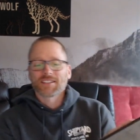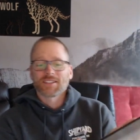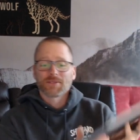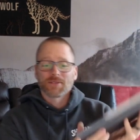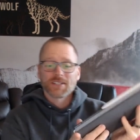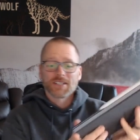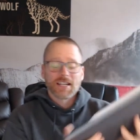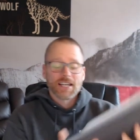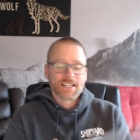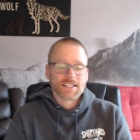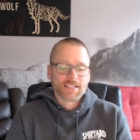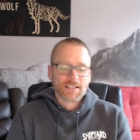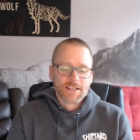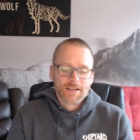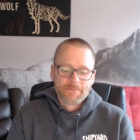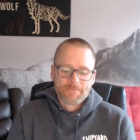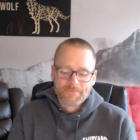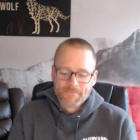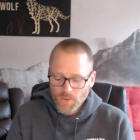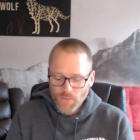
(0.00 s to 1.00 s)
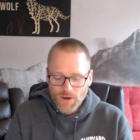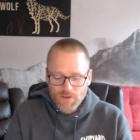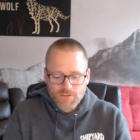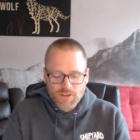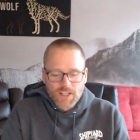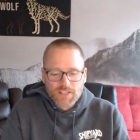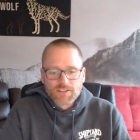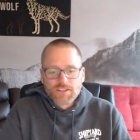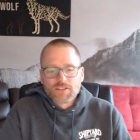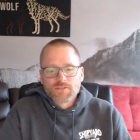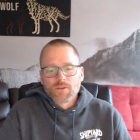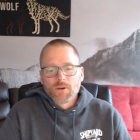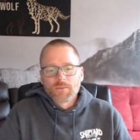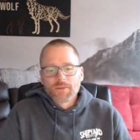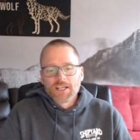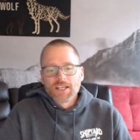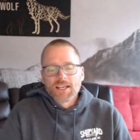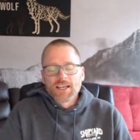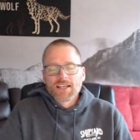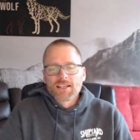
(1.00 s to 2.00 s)
It was nice. My wife got this for
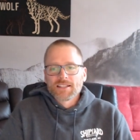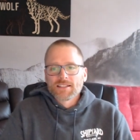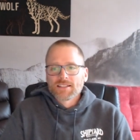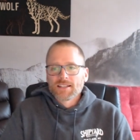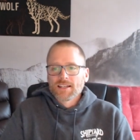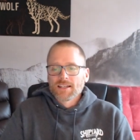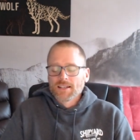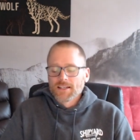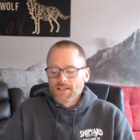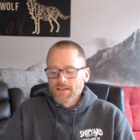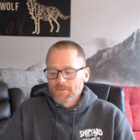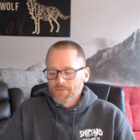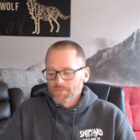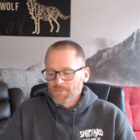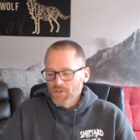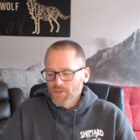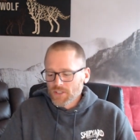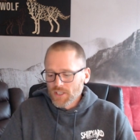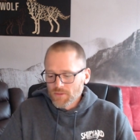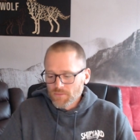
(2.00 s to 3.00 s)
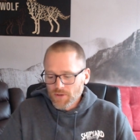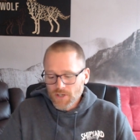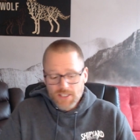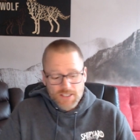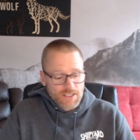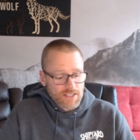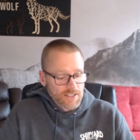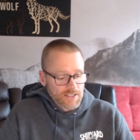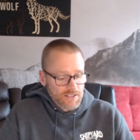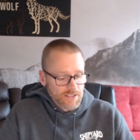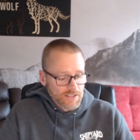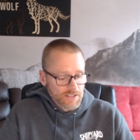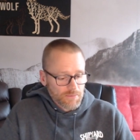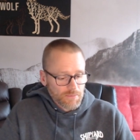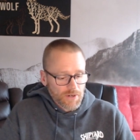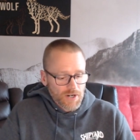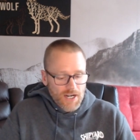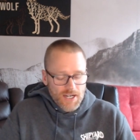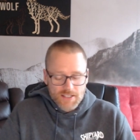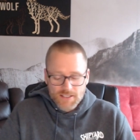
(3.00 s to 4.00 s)
me as a uh, birthday present, as a
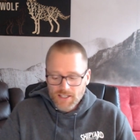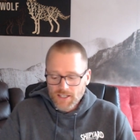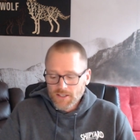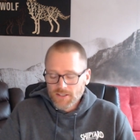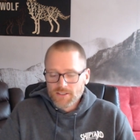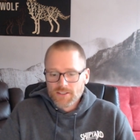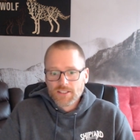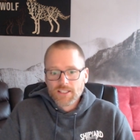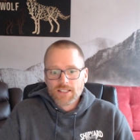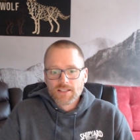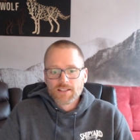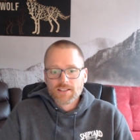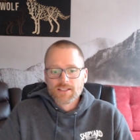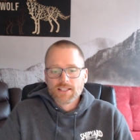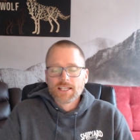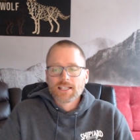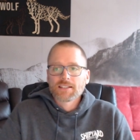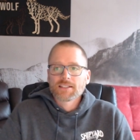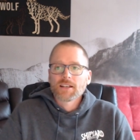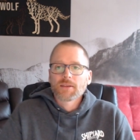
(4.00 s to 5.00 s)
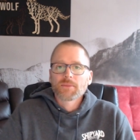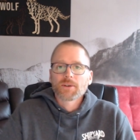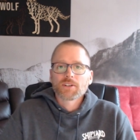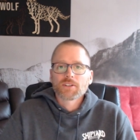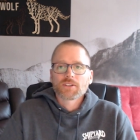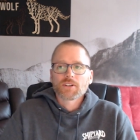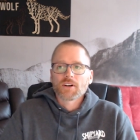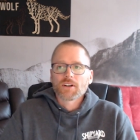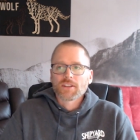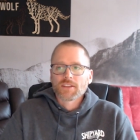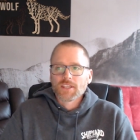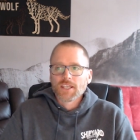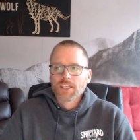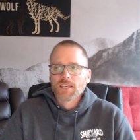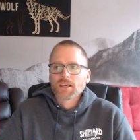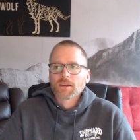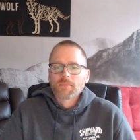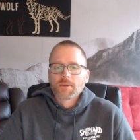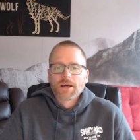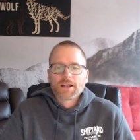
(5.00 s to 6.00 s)
surprise. I had seen this last summer, started
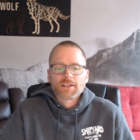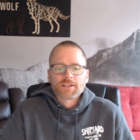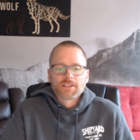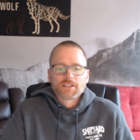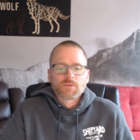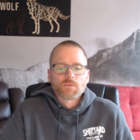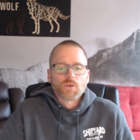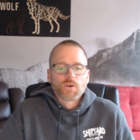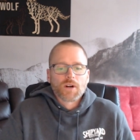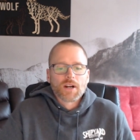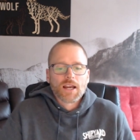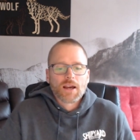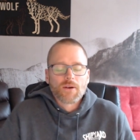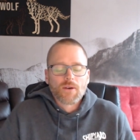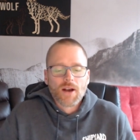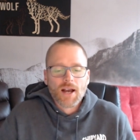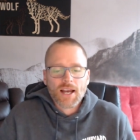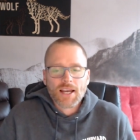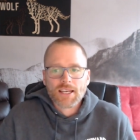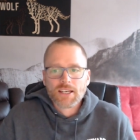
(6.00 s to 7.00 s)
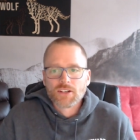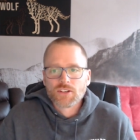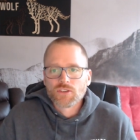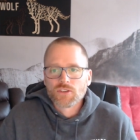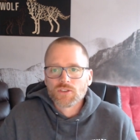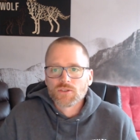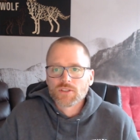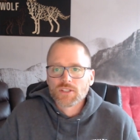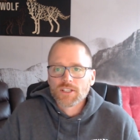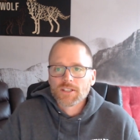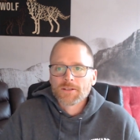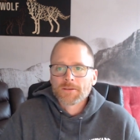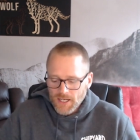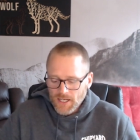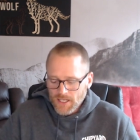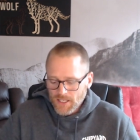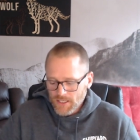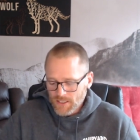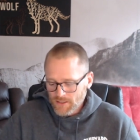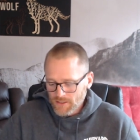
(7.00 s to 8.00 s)
thinking about it some more, how I could use it,
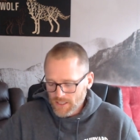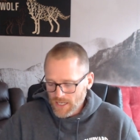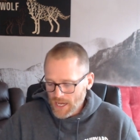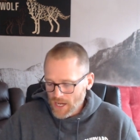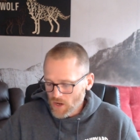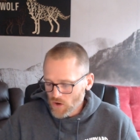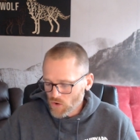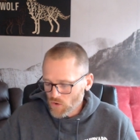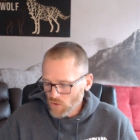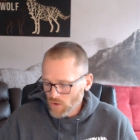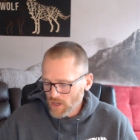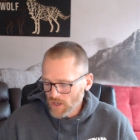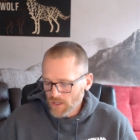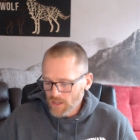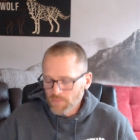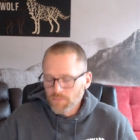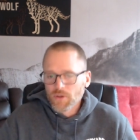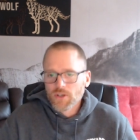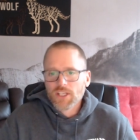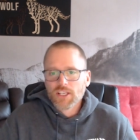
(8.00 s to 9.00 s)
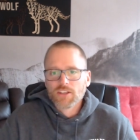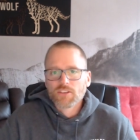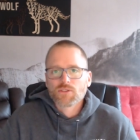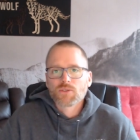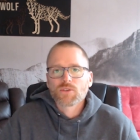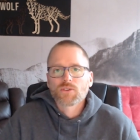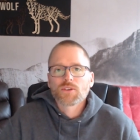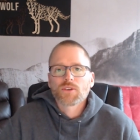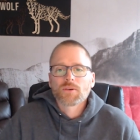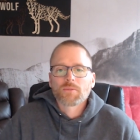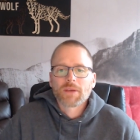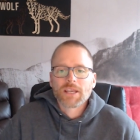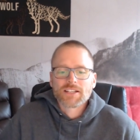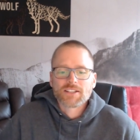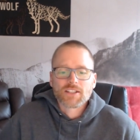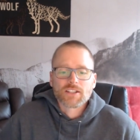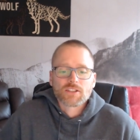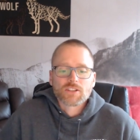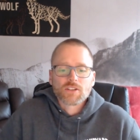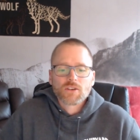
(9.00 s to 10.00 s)
and now uh, putting it through the
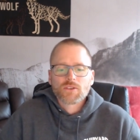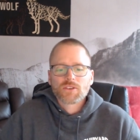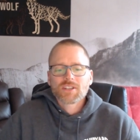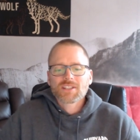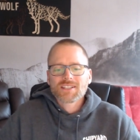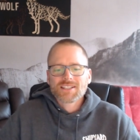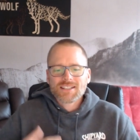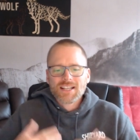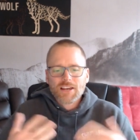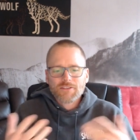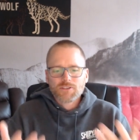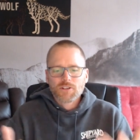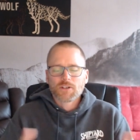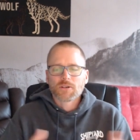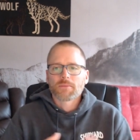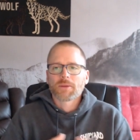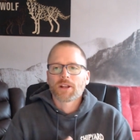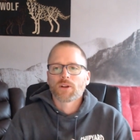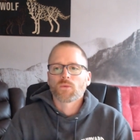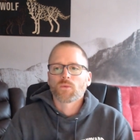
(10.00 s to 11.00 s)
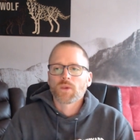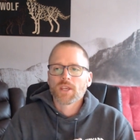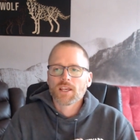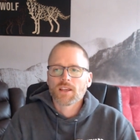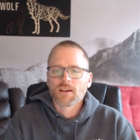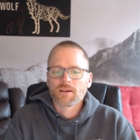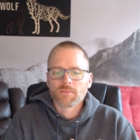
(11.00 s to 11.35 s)
paces. So this is after about a week.